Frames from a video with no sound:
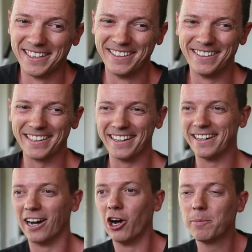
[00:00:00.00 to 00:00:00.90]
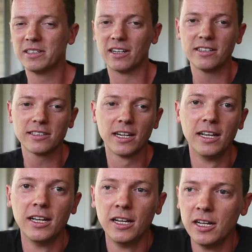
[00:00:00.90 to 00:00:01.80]
Okay, I hope it does
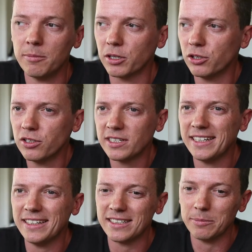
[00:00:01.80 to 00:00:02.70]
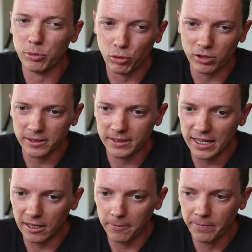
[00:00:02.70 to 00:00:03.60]
because it is important.
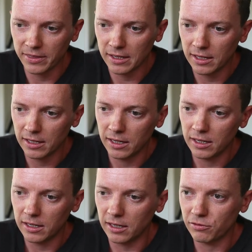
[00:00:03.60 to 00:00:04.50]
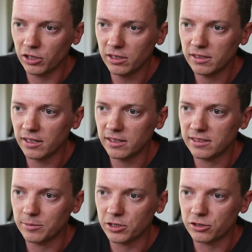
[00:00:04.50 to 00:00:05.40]
Now, I've got another
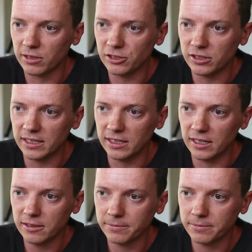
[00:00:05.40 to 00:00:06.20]
demonstration here